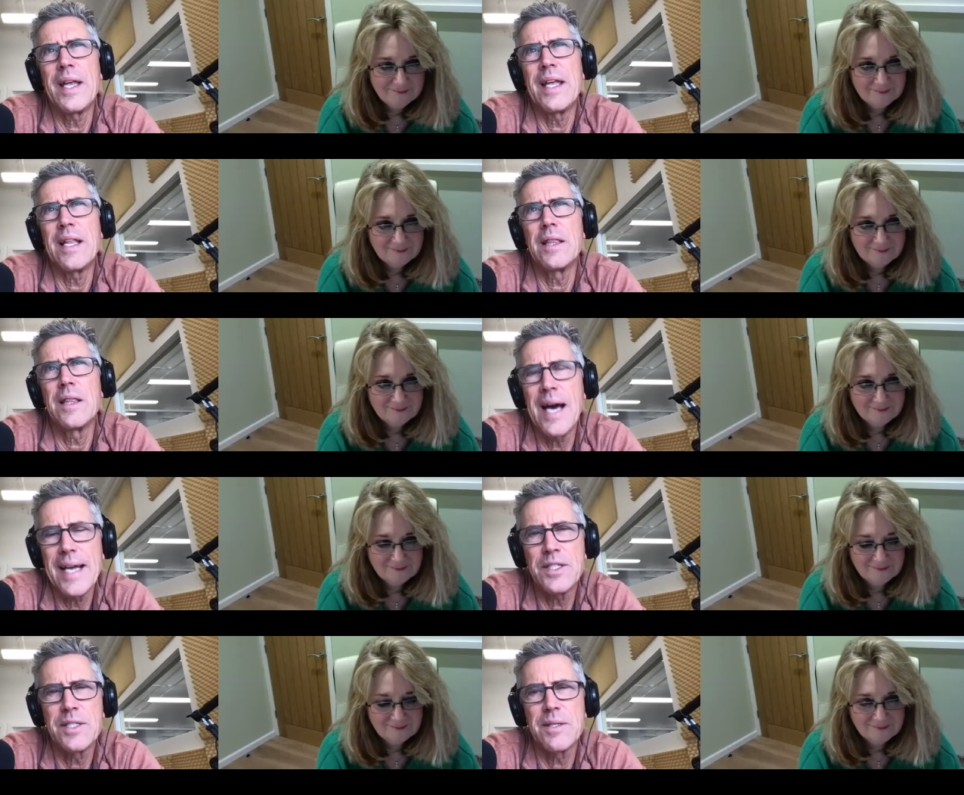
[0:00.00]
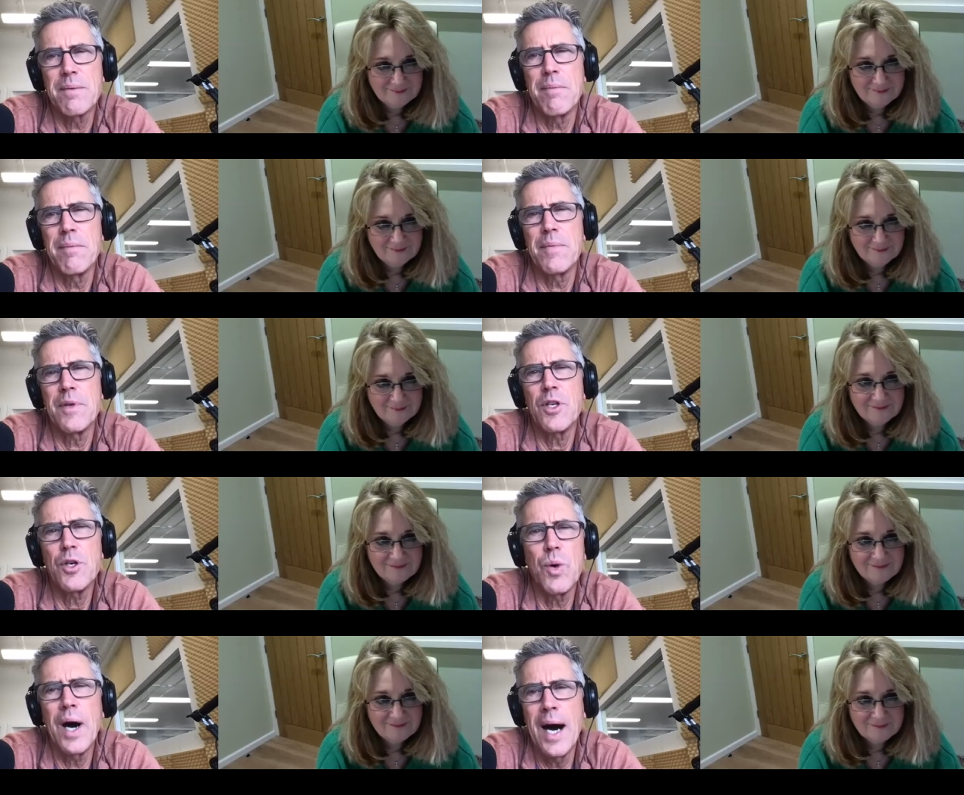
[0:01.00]
Speaker 1: lights
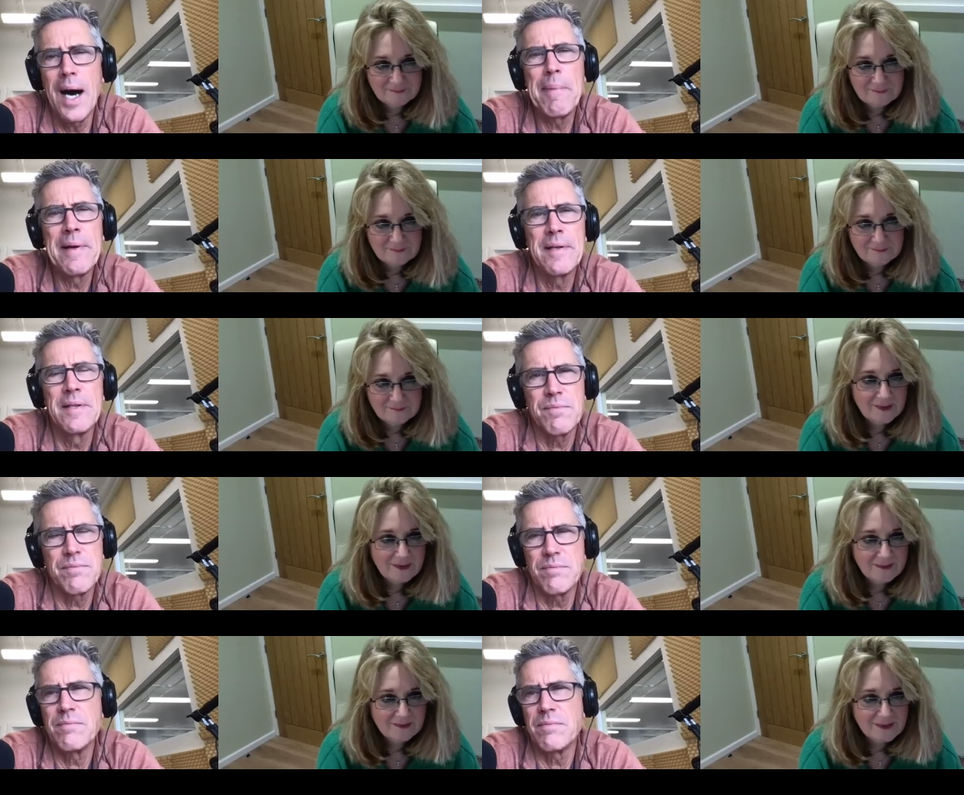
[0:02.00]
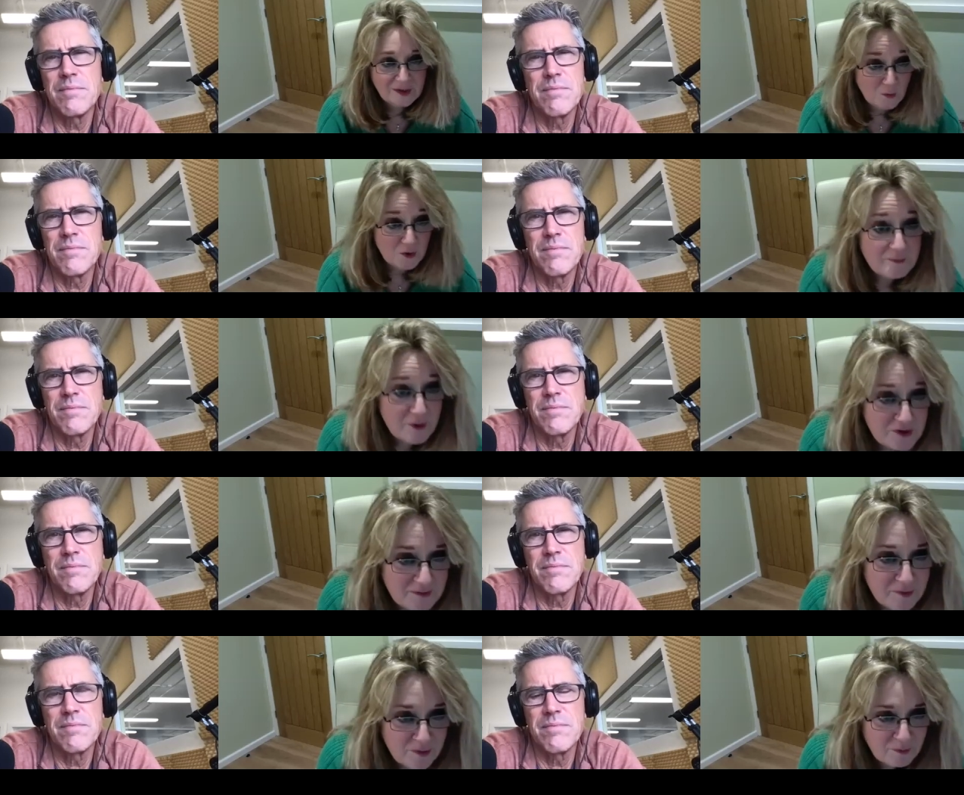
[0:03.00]
you up.
Speaker 2: So, what's most
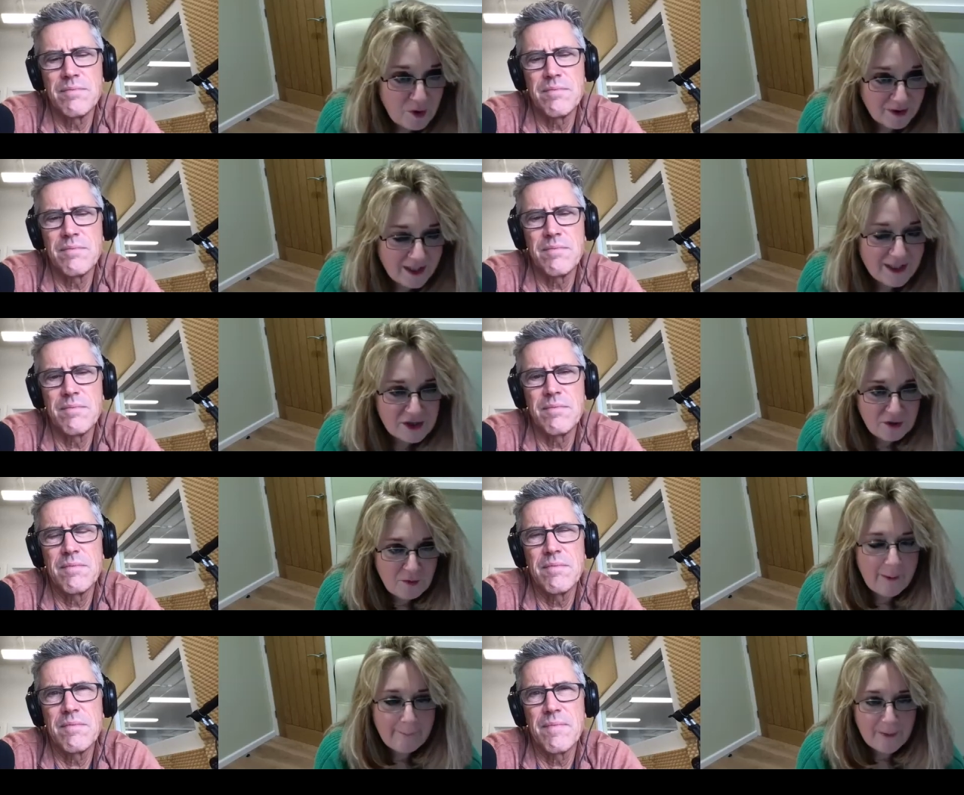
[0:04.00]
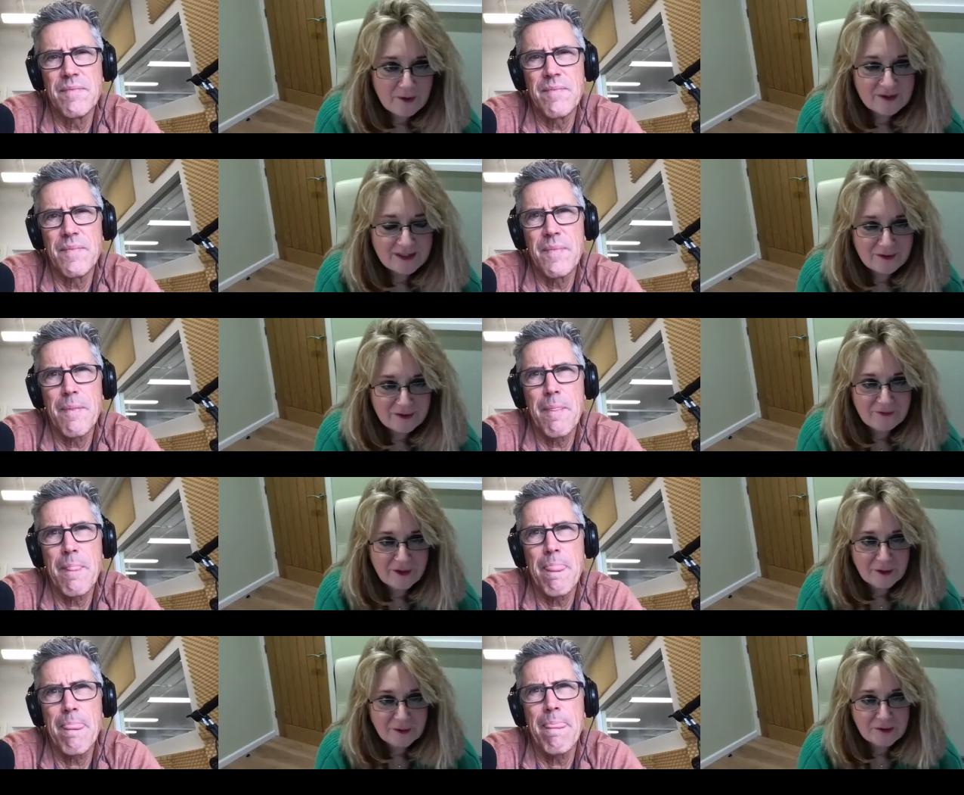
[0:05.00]
important? What lights you up most out of
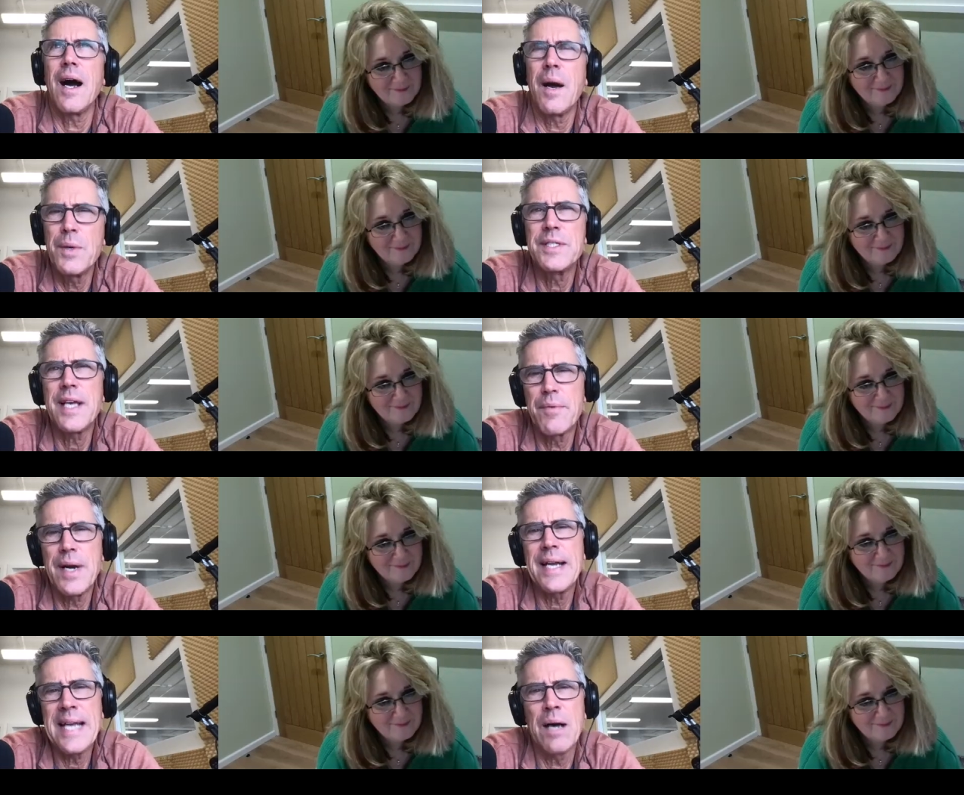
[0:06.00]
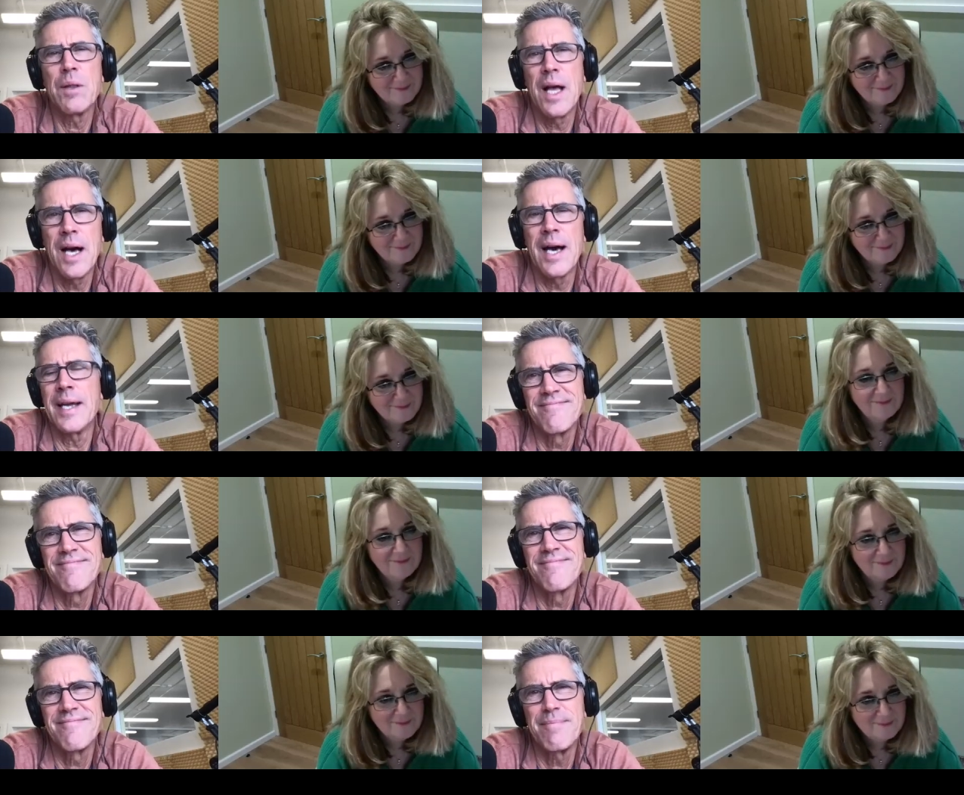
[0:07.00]
those?
Speaker 1: I would say right now, line,
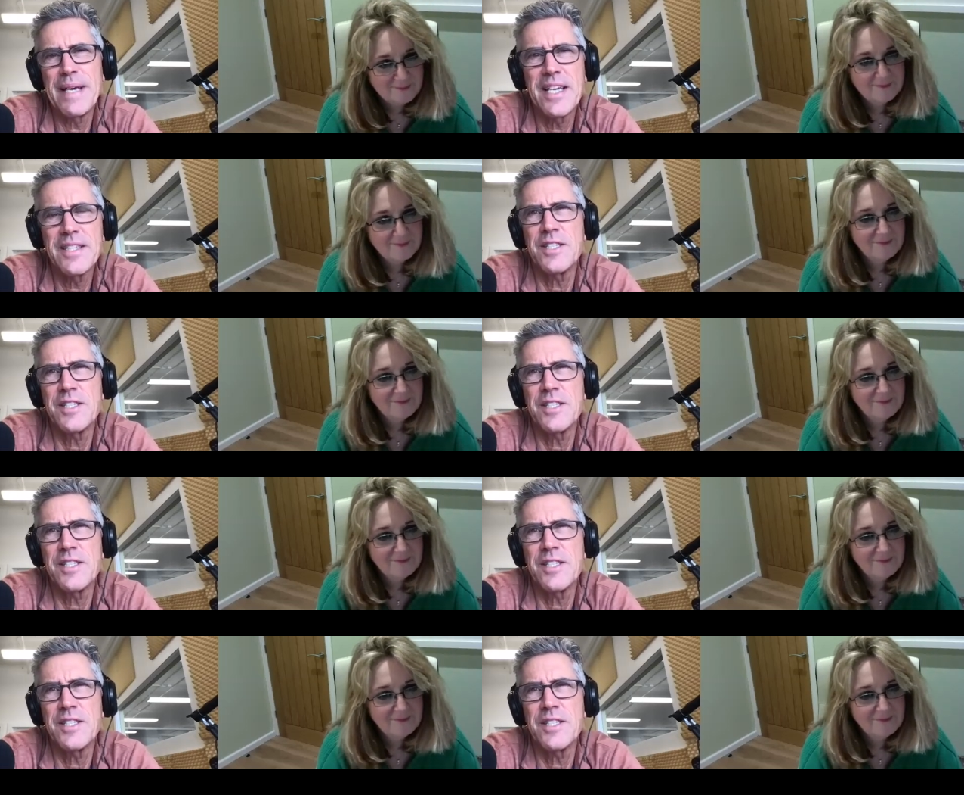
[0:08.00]
because it's